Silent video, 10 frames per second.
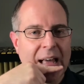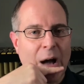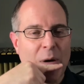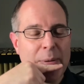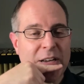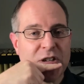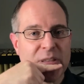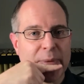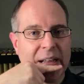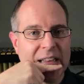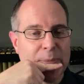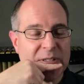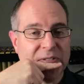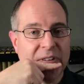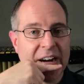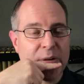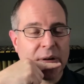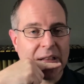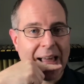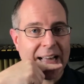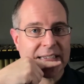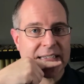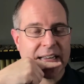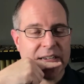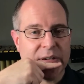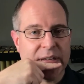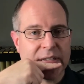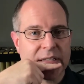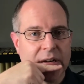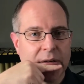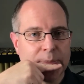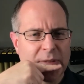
I want to make sure that my lip is very relaxed as I do this, though.